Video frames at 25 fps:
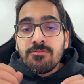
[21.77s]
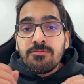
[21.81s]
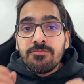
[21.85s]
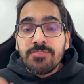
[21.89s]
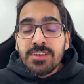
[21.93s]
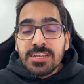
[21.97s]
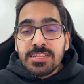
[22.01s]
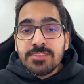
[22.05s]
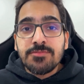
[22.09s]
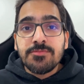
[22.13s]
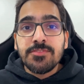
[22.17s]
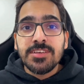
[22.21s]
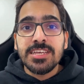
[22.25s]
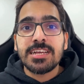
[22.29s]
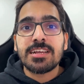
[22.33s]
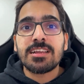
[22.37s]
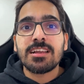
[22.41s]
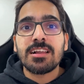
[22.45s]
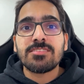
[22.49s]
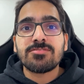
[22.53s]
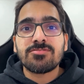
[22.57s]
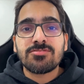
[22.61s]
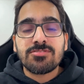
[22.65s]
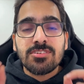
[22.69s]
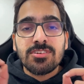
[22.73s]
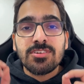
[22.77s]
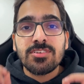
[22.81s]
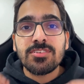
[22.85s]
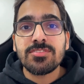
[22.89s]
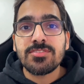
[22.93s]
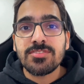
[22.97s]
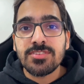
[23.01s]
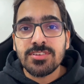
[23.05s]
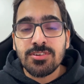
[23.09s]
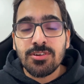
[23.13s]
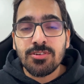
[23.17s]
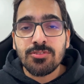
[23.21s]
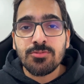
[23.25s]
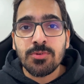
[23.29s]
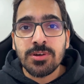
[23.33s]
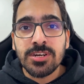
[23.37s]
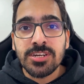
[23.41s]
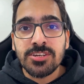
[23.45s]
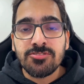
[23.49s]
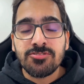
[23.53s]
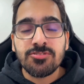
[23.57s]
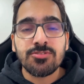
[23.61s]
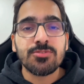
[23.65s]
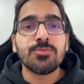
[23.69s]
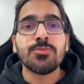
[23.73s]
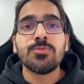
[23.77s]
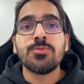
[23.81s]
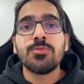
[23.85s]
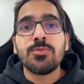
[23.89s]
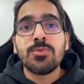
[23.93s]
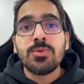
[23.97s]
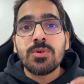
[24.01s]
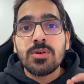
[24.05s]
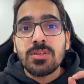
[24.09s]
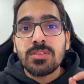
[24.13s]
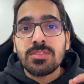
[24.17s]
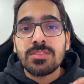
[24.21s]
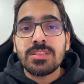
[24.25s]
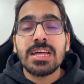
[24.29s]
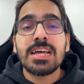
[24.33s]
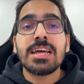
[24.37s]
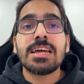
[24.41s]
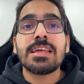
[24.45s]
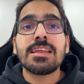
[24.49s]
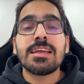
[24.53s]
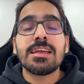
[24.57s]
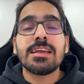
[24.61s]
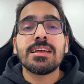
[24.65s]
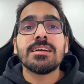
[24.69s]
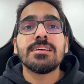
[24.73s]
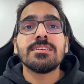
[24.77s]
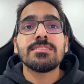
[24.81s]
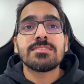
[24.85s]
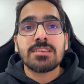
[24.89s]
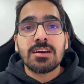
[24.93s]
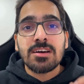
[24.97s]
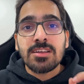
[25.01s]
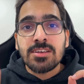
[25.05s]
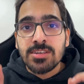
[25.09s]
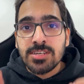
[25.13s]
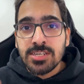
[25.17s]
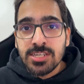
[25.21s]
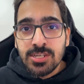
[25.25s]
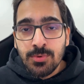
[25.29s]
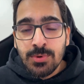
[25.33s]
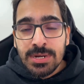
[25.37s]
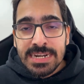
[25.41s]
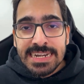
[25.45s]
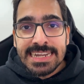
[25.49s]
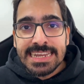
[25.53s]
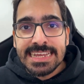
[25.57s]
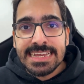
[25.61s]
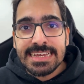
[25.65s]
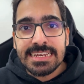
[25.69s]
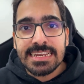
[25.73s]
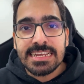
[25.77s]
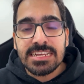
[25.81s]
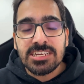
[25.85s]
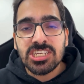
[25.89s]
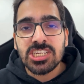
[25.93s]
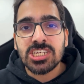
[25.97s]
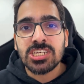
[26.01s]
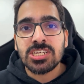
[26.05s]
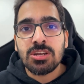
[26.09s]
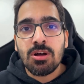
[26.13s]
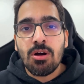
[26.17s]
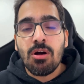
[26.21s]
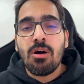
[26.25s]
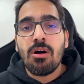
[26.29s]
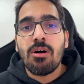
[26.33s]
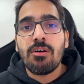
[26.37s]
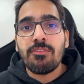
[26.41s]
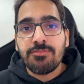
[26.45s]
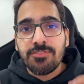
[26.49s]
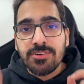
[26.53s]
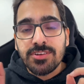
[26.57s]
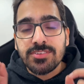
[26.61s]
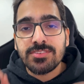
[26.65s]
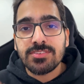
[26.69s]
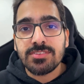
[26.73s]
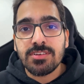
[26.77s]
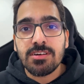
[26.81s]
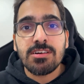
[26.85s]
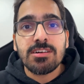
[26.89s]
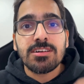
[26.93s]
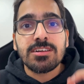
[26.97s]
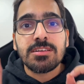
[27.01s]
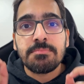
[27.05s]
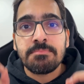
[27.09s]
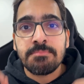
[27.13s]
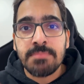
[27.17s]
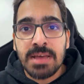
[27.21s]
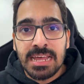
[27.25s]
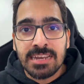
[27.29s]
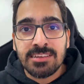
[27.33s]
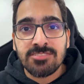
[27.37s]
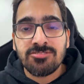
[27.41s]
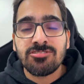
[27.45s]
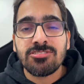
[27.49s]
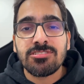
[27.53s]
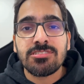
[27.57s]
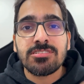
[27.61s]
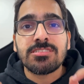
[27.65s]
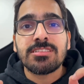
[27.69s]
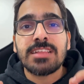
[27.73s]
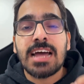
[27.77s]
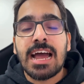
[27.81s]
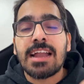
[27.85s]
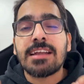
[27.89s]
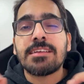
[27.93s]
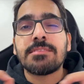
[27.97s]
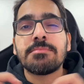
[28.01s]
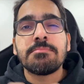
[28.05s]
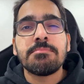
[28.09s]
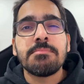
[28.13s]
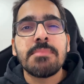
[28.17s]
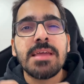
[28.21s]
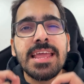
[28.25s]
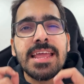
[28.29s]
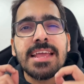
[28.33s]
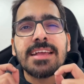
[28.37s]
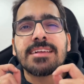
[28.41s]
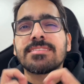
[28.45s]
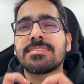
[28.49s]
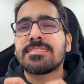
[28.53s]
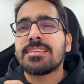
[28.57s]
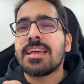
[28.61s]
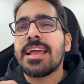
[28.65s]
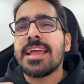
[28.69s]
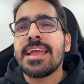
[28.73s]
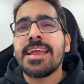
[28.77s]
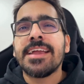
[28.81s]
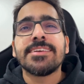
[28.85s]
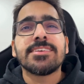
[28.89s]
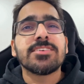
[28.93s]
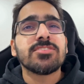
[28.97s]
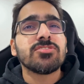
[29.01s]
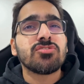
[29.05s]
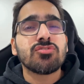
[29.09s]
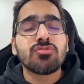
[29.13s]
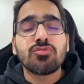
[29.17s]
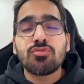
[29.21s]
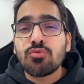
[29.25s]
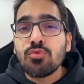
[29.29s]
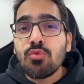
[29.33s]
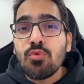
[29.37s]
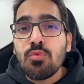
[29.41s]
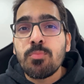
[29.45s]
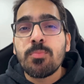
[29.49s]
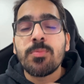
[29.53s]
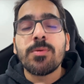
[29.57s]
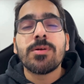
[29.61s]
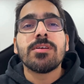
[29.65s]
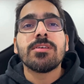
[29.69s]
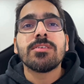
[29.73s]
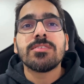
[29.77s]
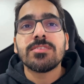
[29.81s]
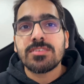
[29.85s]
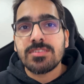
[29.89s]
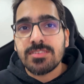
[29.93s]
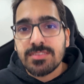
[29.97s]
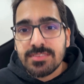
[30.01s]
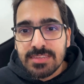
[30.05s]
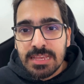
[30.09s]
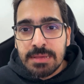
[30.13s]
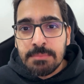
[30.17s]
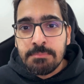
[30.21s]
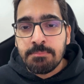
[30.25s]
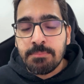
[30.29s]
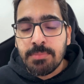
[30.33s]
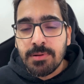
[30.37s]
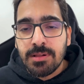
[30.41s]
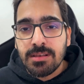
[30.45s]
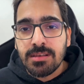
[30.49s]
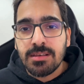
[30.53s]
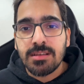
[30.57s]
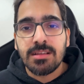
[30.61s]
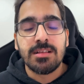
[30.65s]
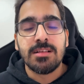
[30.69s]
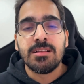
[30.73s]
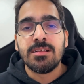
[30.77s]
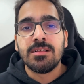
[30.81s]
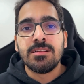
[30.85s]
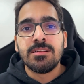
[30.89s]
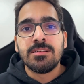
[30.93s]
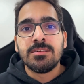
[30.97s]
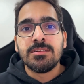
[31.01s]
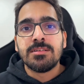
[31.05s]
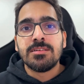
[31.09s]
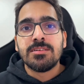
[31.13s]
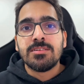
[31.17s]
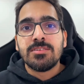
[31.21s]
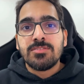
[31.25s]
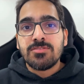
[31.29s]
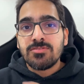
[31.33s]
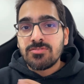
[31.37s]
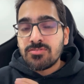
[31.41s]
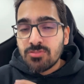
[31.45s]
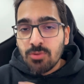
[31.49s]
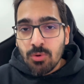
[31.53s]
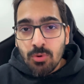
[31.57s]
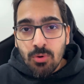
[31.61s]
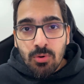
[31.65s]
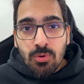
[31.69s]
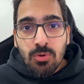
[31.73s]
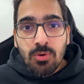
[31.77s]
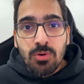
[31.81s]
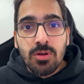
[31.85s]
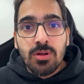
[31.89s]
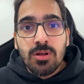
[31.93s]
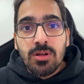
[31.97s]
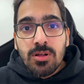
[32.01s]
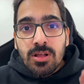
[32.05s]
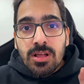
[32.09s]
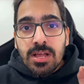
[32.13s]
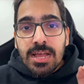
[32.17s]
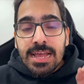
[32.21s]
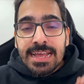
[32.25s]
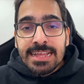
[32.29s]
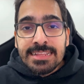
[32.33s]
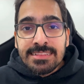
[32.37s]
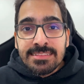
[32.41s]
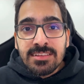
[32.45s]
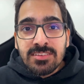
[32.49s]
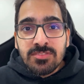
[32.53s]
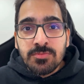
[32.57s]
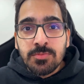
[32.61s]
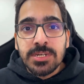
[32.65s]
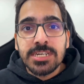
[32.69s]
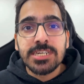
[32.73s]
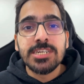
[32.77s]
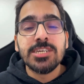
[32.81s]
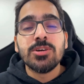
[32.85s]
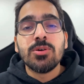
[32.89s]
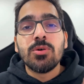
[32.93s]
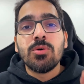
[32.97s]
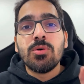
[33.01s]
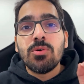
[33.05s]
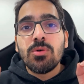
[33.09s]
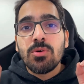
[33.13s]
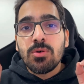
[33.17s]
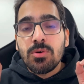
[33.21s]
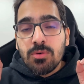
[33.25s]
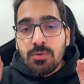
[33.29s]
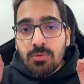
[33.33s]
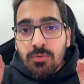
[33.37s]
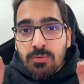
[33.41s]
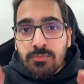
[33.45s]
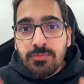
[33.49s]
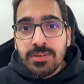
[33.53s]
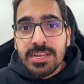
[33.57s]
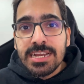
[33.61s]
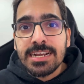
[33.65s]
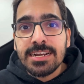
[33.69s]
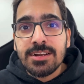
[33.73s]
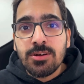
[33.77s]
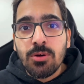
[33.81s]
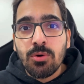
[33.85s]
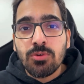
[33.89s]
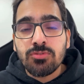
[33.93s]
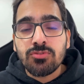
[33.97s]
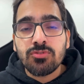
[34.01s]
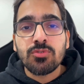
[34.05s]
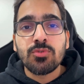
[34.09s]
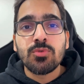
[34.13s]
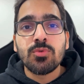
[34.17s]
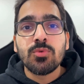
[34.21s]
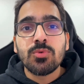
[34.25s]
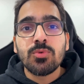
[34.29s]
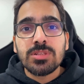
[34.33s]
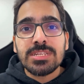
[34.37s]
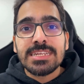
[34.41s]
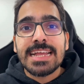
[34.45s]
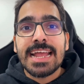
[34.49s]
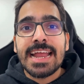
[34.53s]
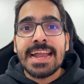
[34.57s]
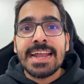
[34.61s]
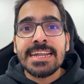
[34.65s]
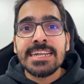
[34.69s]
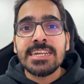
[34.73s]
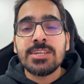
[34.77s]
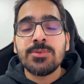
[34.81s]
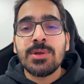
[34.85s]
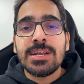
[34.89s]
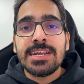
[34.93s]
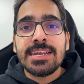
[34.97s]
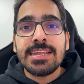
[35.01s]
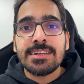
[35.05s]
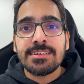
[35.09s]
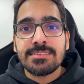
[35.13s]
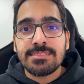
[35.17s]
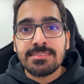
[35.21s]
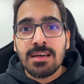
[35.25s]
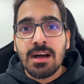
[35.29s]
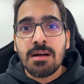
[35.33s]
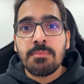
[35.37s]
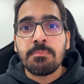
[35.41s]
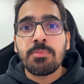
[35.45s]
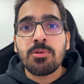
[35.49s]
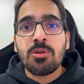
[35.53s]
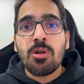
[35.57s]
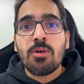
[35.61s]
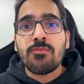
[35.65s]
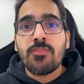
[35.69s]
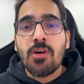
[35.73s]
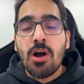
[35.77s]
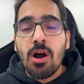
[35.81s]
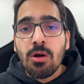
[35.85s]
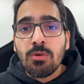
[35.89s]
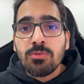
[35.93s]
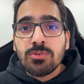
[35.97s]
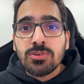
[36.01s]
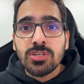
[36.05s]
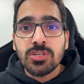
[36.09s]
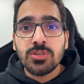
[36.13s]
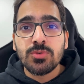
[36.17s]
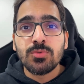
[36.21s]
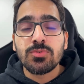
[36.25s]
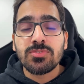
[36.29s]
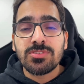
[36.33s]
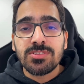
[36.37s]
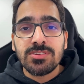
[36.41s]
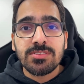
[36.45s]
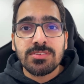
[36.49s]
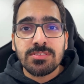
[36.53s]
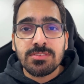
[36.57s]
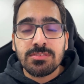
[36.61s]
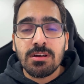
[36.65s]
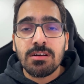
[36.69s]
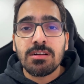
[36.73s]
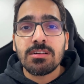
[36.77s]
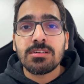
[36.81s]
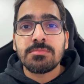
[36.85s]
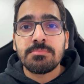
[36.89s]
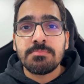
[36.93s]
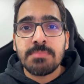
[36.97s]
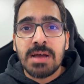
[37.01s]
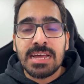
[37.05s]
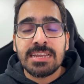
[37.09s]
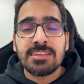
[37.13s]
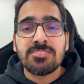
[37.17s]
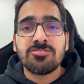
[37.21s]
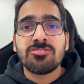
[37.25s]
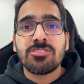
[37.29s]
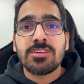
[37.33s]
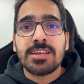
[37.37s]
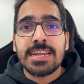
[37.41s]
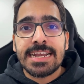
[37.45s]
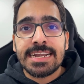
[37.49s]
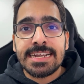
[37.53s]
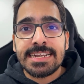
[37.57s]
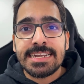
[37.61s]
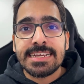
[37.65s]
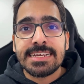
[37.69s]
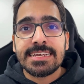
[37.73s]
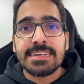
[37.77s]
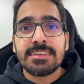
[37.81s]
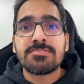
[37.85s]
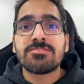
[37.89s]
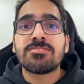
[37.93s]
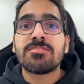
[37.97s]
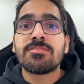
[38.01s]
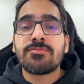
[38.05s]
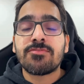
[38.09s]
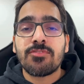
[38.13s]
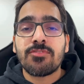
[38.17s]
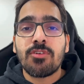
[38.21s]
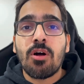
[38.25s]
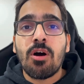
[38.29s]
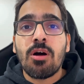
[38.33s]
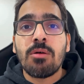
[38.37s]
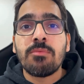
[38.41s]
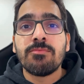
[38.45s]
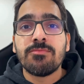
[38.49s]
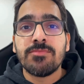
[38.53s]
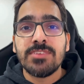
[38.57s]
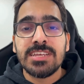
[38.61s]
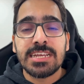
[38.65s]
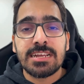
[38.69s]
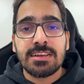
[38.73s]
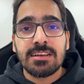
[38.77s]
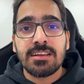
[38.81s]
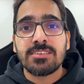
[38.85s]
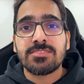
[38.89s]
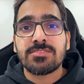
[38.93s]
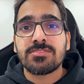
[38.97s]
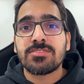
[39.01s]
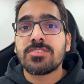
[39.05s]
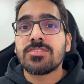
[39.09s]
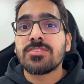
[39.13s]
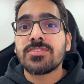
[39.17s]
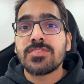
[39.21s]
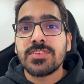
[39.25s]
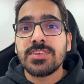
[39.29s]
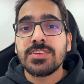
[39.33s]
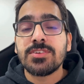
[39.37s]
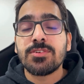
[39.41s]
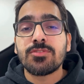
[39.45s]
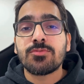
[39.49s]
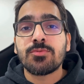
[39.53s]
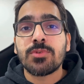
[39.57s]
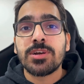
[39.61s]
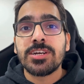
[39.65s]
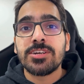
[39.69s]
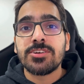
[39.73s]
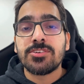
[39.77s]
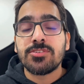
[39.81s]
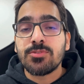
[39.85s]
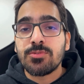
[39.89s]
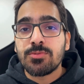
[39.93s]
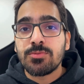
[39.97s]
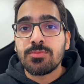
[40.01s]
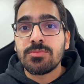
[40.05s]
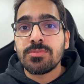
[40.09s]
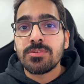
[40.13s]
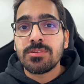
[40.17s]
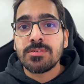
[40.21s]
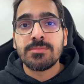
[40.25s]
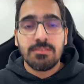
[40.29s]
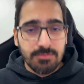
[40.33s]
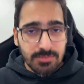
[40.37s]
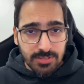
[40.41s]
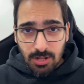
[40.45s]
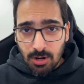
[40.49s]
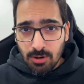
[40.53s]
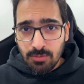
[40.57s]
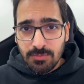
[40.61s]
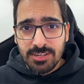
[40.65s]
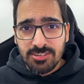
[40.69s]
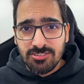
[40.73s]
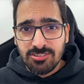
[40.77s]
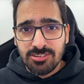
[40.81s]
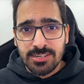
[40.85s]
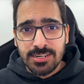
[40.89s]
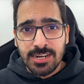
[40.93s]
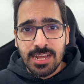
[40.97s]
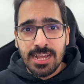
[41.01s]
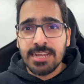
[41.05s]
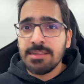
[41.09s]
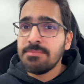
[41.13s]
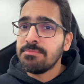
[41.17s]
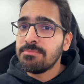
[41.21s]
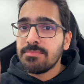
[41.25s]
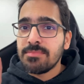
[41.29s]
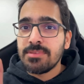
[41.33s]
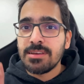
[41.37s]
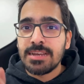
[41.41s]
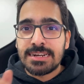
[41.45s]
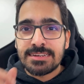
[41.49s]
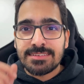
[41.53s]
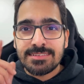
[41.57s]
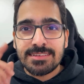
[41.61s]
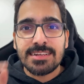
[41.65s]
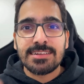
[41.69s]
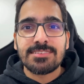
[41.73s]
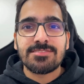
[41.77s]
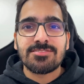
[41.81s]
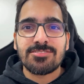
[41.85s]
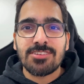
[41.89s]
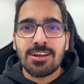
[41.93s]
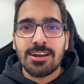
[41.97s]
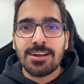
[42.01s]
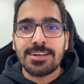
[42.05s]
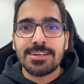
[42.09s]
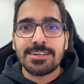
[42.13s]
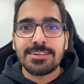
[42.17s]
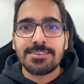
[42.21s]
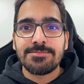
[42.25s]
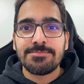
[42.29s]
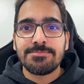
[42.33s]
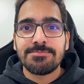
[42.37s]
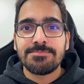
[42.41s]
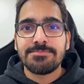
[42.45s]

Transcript: With vCluster 022, there is a new integration of Cert-Manager that makes it super simple. So in this video, we'll go through the end-to-end example of how to use the Cert-Manager integration from vCluster 022. Without wasting time, let's get started.